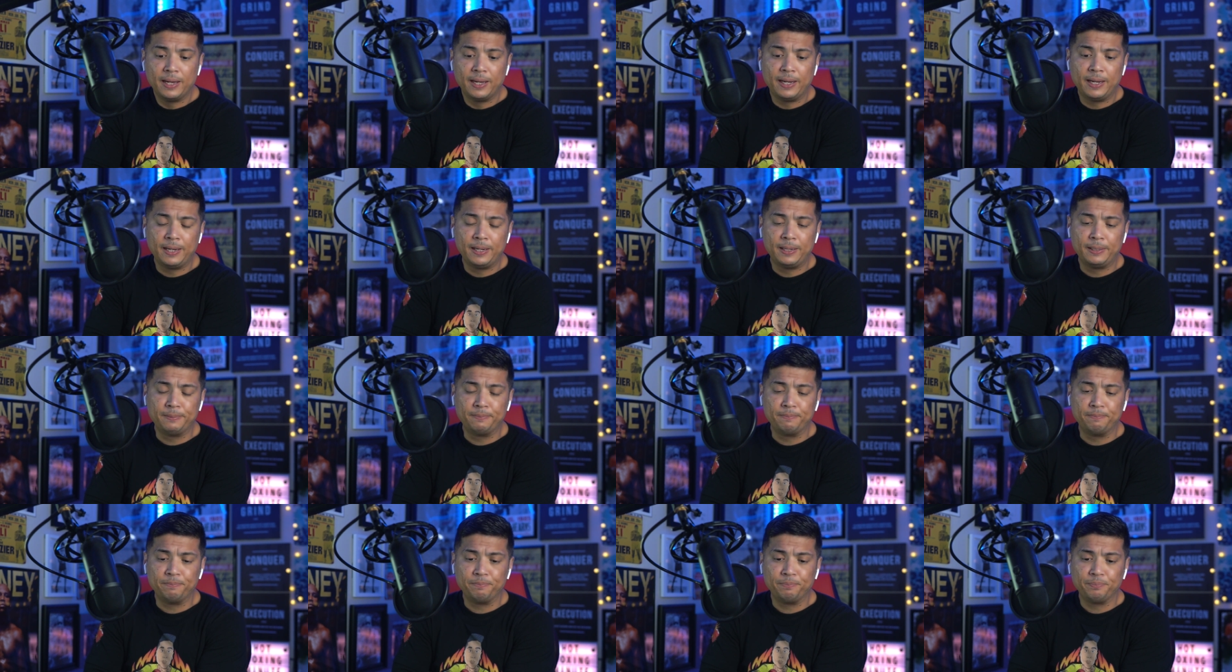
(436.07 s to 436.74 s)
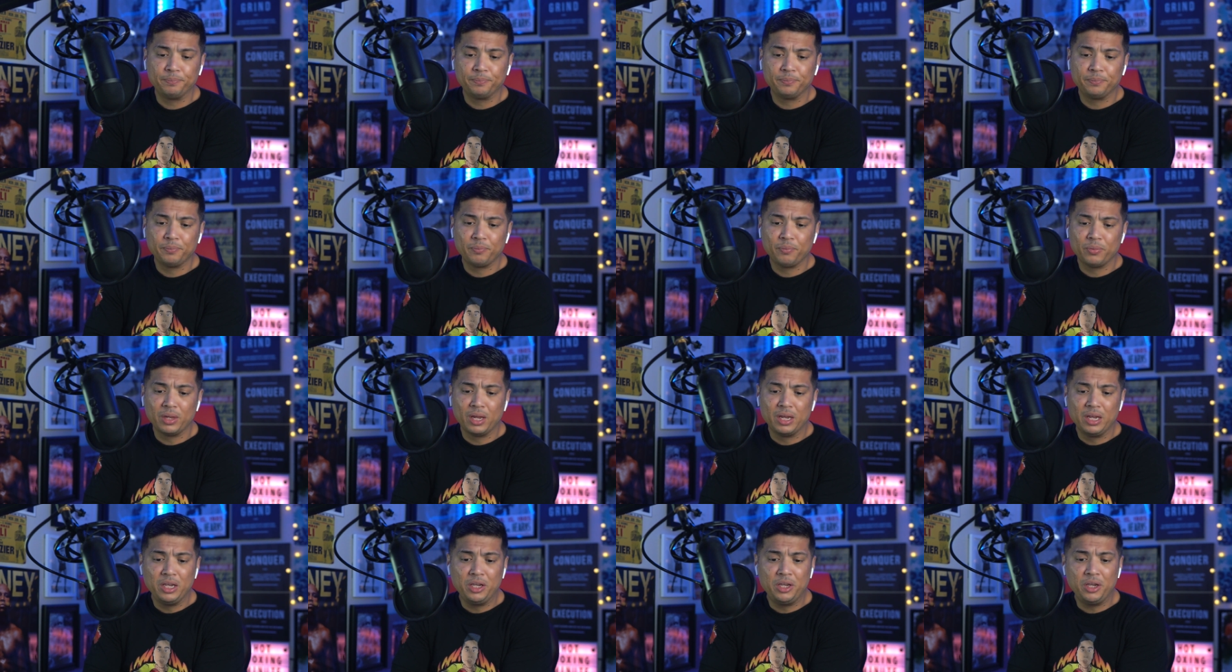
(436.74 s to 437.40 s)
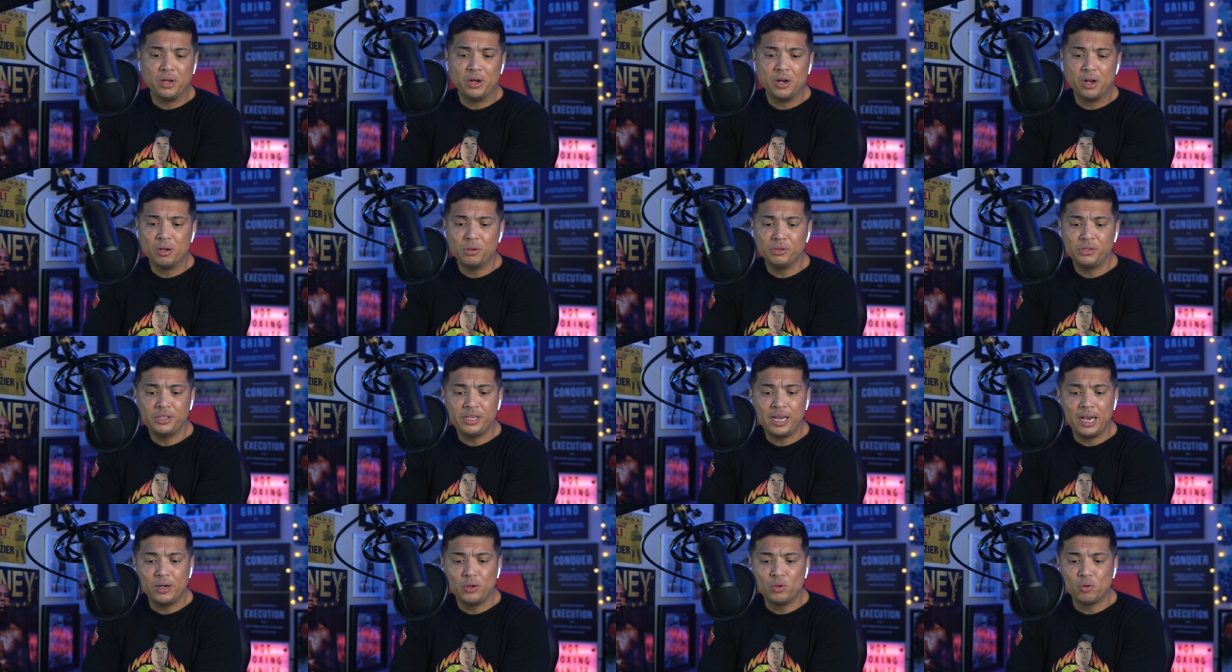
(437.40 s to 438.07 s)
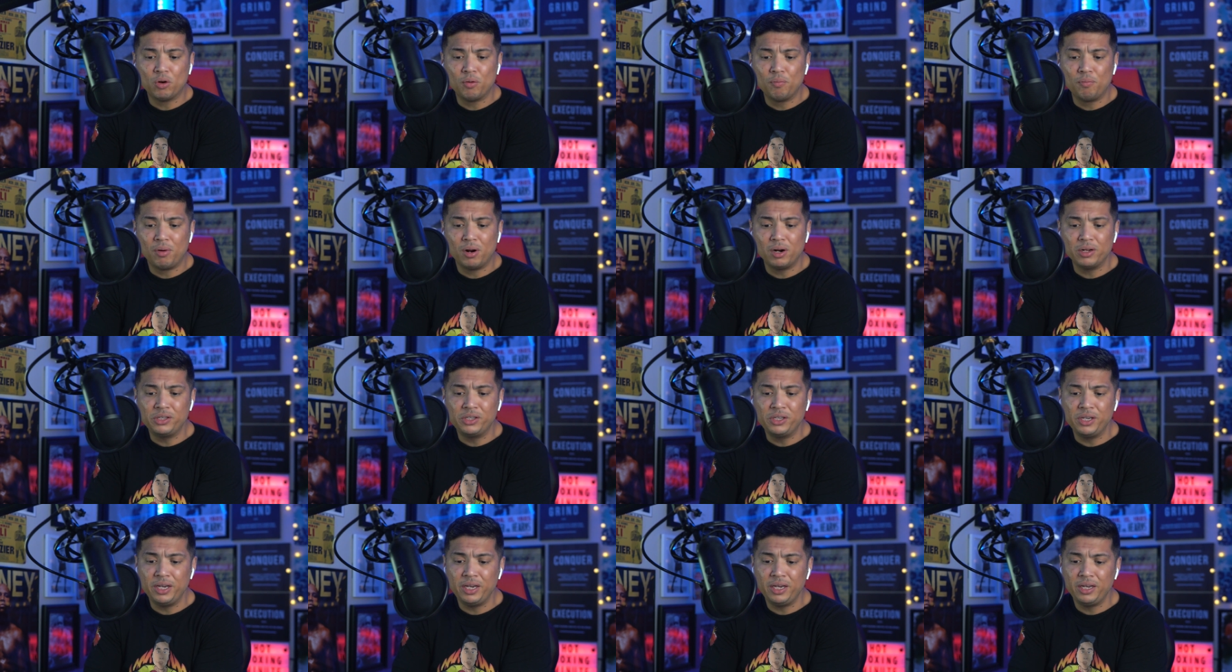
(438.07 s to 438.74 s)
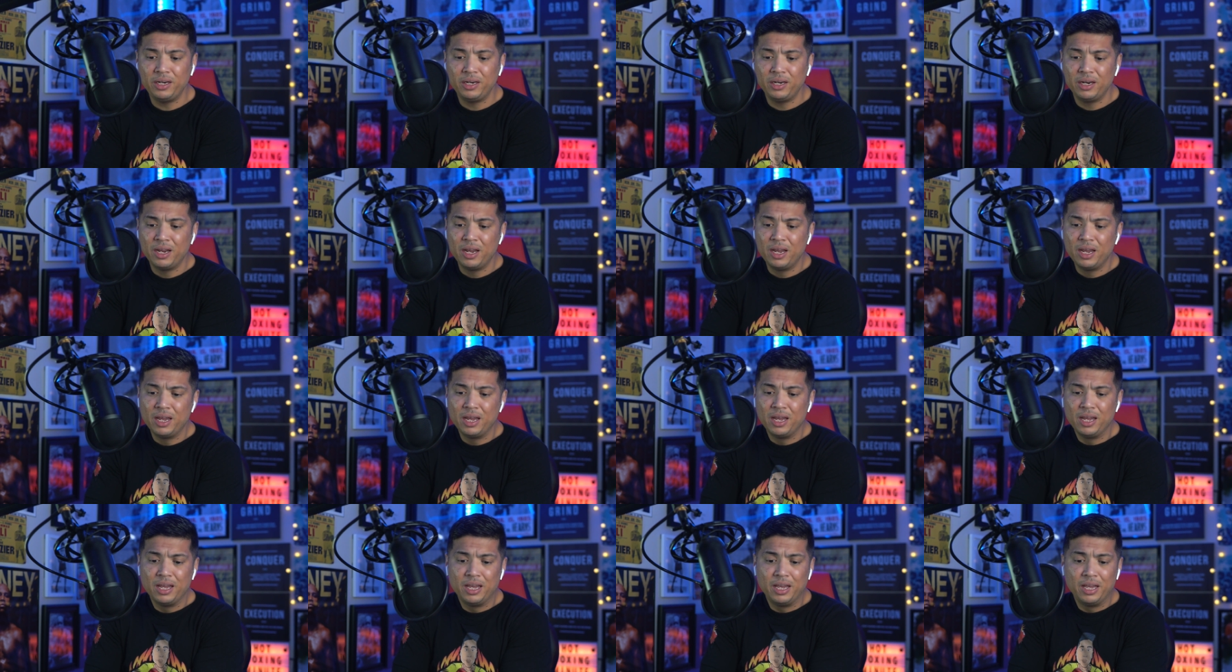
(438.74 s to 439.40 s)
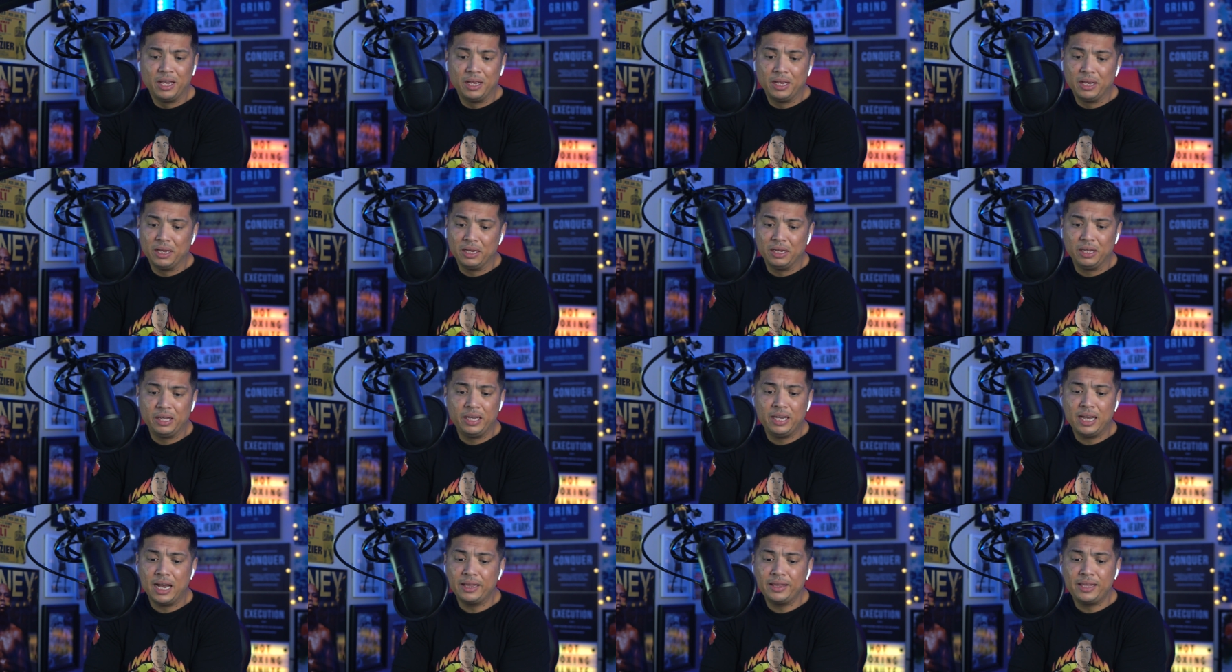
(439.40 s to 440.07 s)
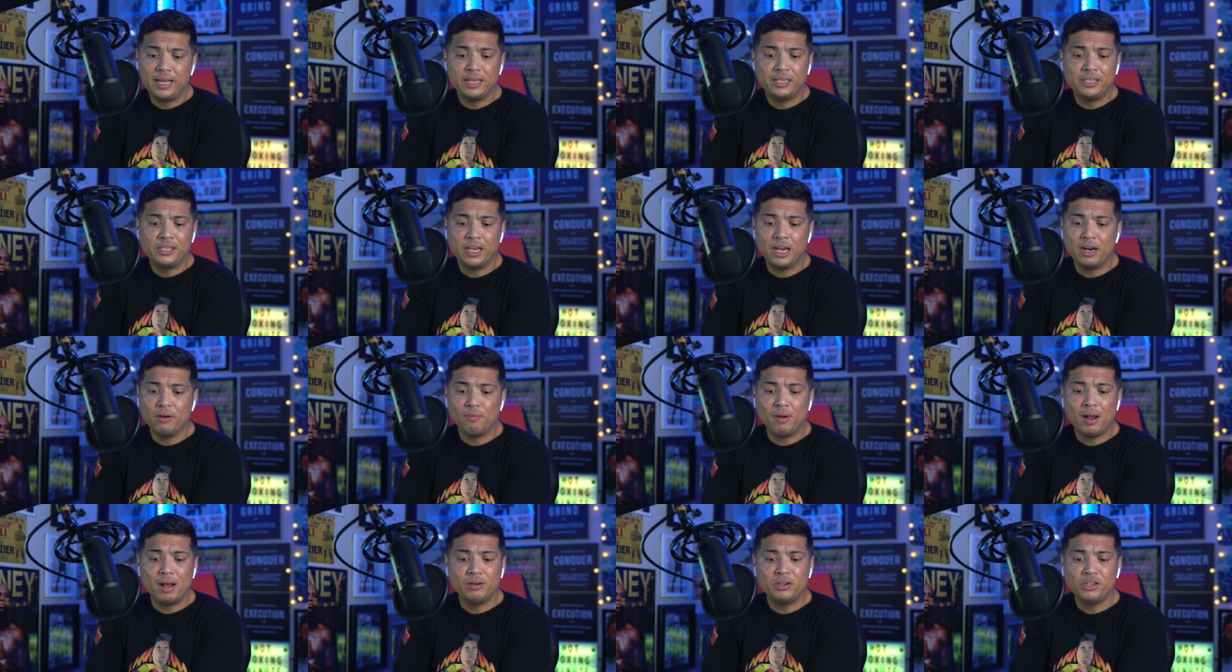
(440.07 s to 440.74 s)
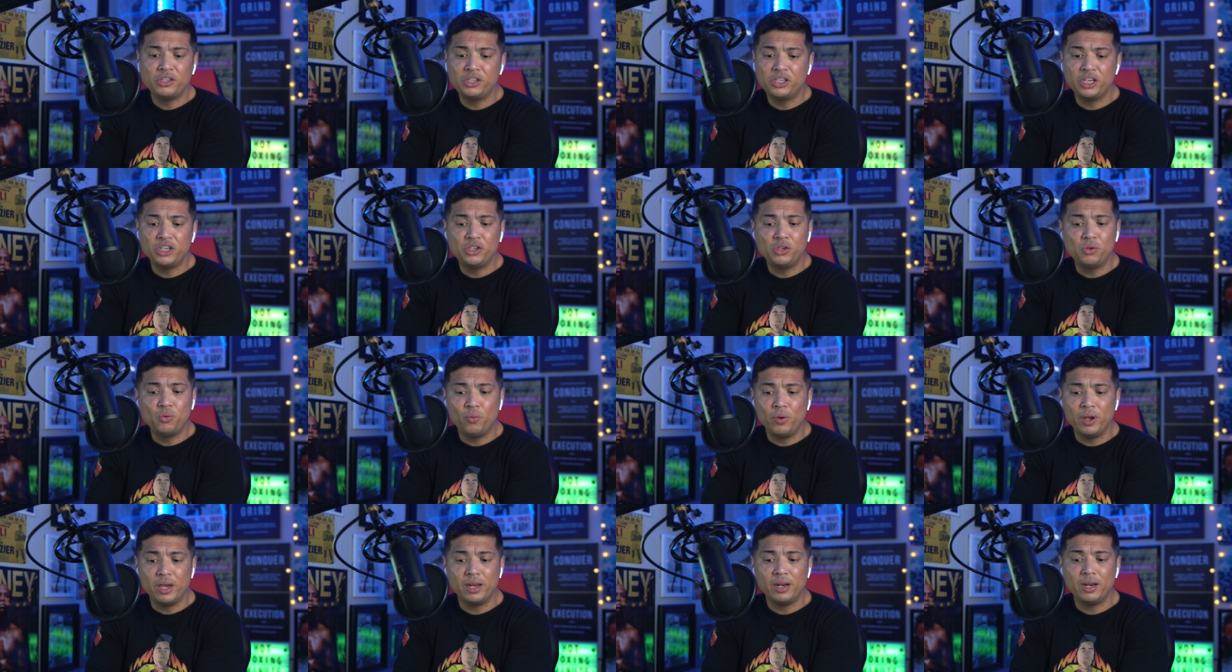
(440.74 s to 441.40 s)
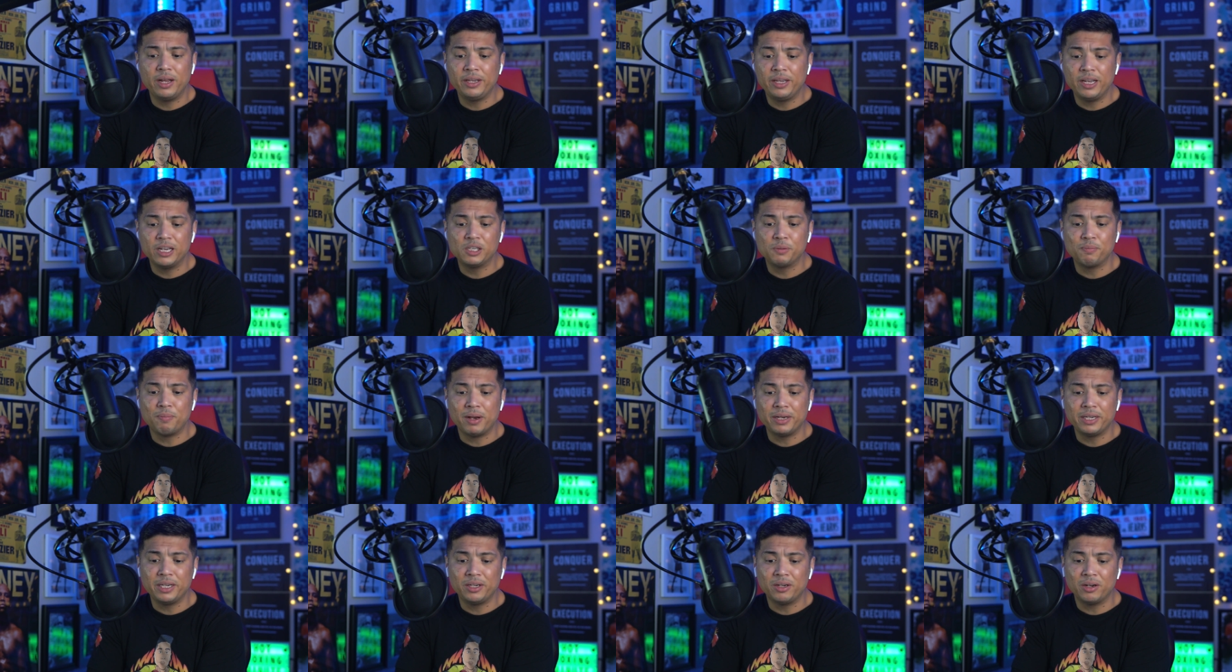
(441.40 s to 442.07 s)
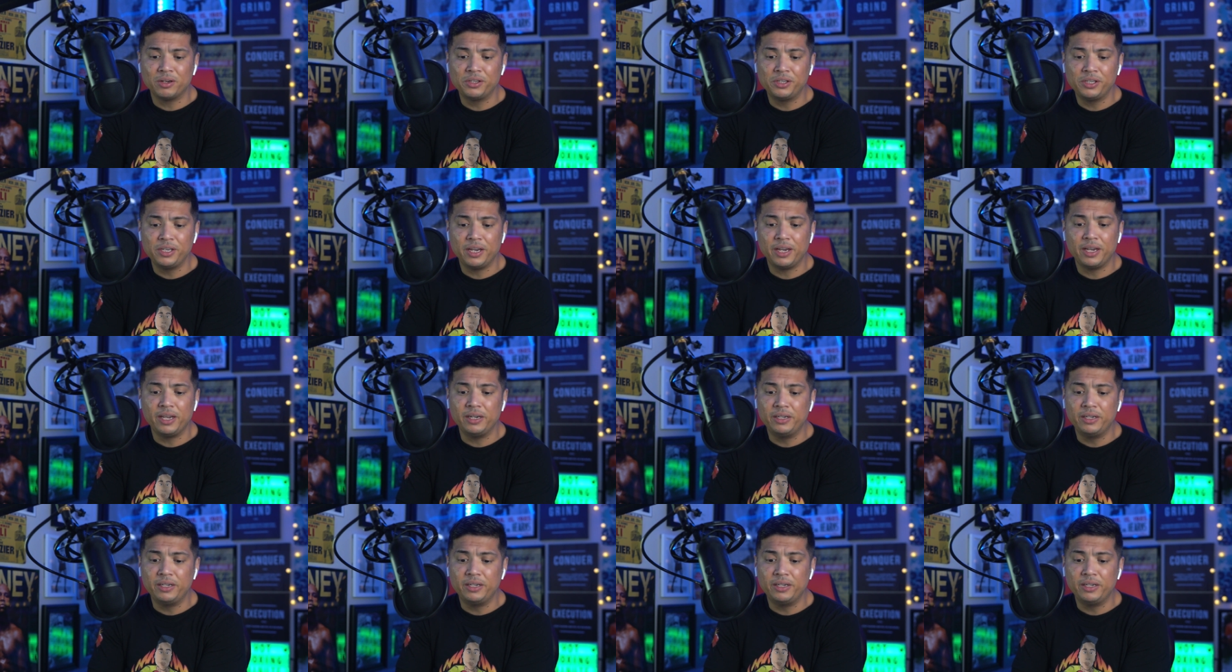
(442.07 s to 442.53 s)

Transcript: Um, you know, Sandor Martin he got that 10 round decision win against Mikey Garcia.